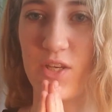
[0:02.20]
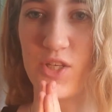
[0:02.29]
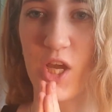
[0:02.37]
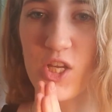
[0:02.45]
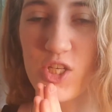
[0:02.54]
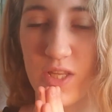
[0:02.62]

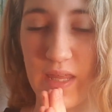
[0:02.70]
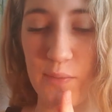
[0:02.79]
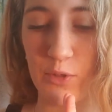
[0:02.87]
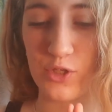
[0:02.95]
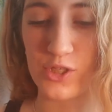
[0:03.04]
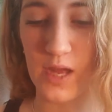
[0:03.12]
Dutch
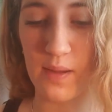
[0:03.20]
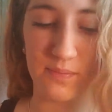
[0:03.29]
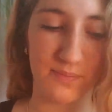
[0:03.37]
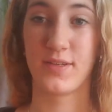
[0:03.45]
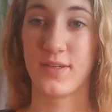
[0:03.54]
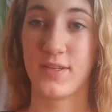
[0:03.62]
label shop.
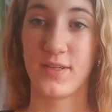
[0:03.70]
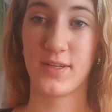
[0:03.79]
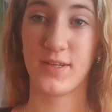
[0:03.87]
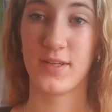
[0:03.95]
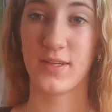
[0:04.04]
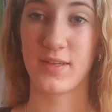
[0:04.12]

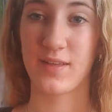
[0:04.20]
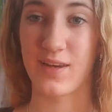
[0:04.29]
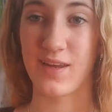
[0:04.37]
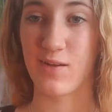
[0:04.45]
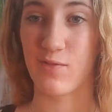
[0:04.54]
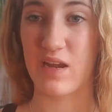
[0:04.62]
Let
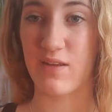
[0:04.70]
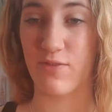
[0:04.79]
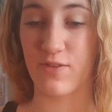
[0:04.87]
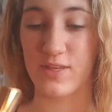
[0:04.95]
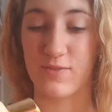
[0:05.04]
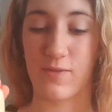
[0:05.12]
me get ready
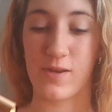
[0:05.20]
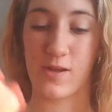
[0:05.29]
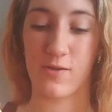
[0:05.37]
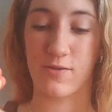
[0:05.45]
for this video.